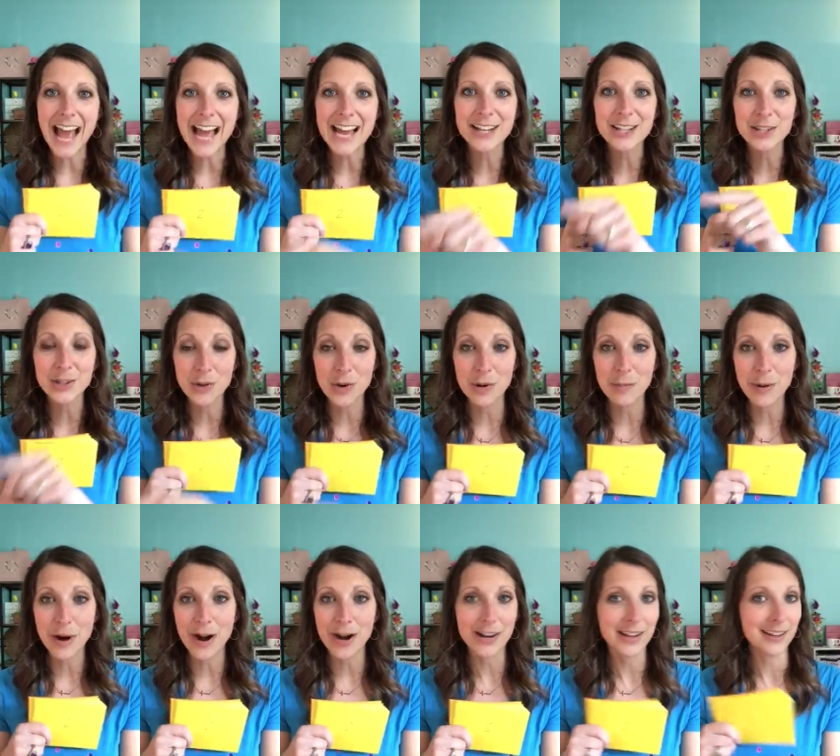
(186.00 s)
at your
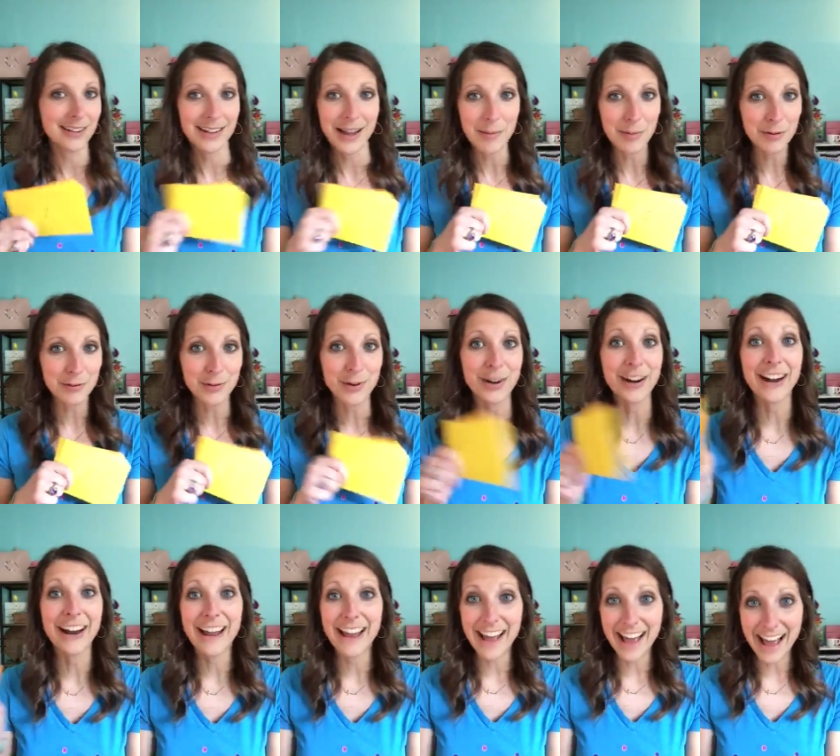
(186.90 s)
party, not
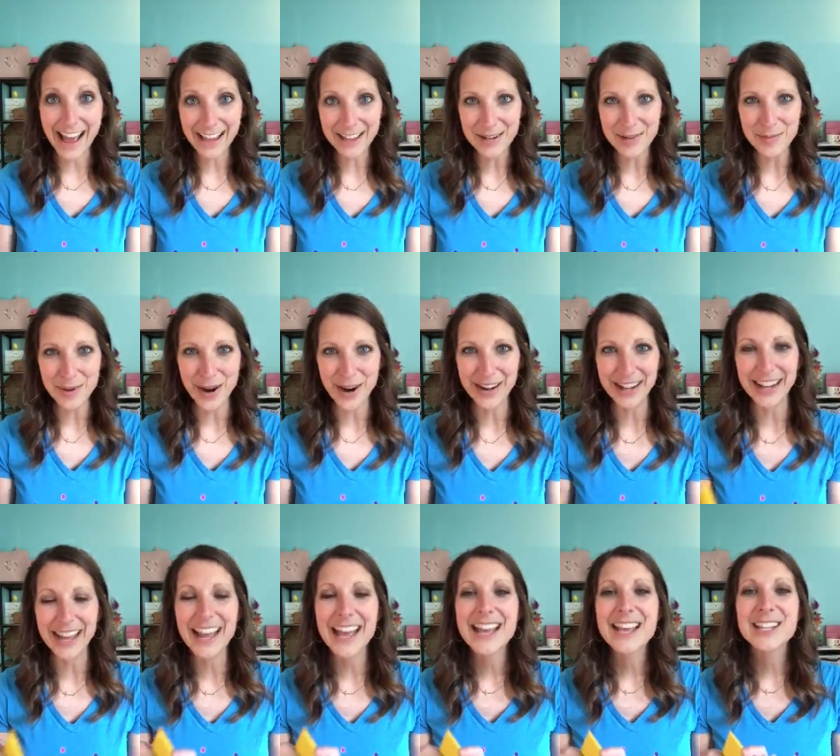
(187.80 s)
before. At your
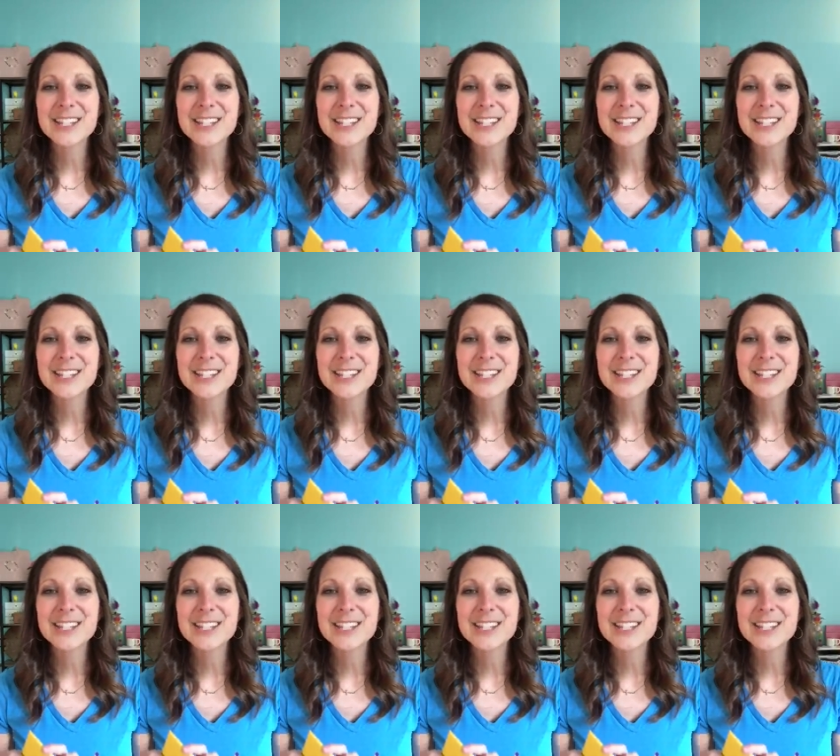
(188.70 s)
party.